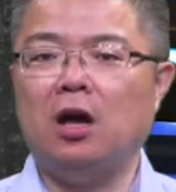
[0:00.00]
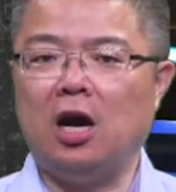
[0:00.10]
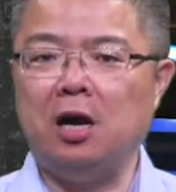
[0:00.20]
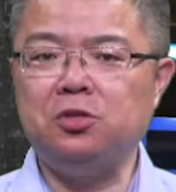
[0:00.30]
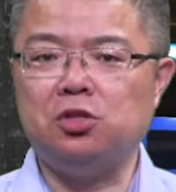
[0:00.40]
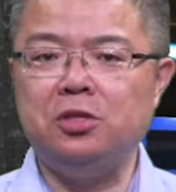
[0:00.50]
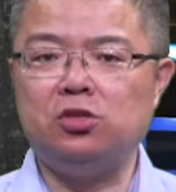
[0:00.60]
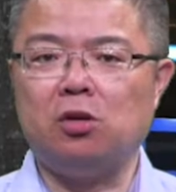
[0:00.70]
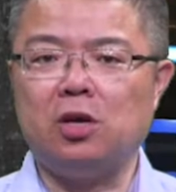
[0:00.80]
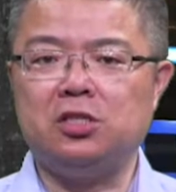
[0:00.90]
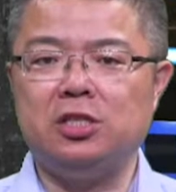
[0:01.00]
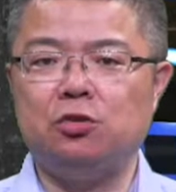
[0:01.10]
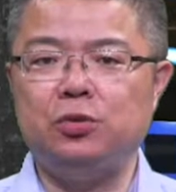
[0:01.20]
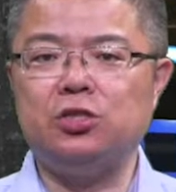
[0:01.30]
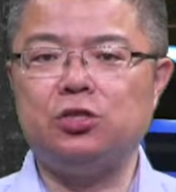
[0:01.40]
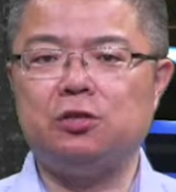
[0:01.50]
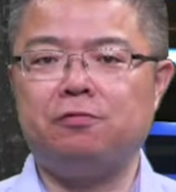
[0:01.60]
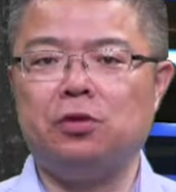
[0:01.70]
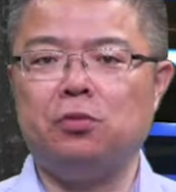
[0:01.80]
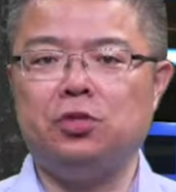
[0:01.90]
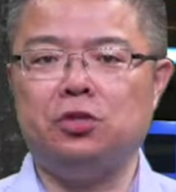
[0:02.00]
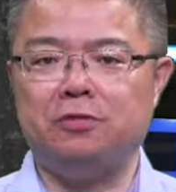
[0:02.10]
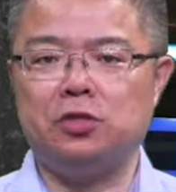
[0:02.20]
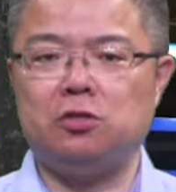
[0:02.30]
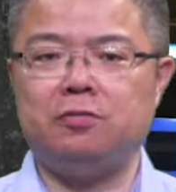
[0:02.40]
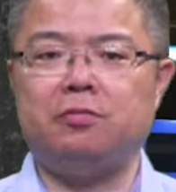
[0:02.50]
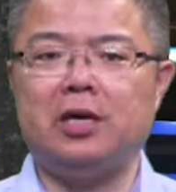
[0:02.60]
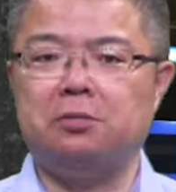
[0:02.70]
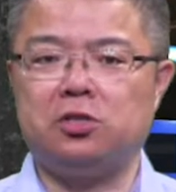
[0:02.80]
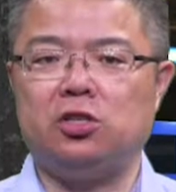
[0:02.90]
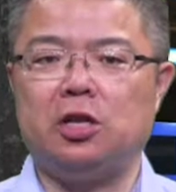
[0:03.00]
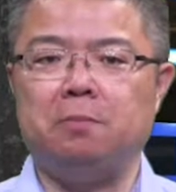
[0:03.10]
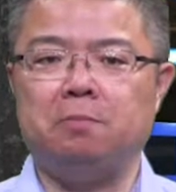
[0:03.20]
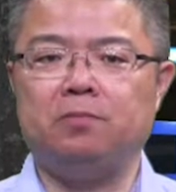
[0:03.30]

I'm Jimin Zhou, a senior researcher from University of Amsterdam.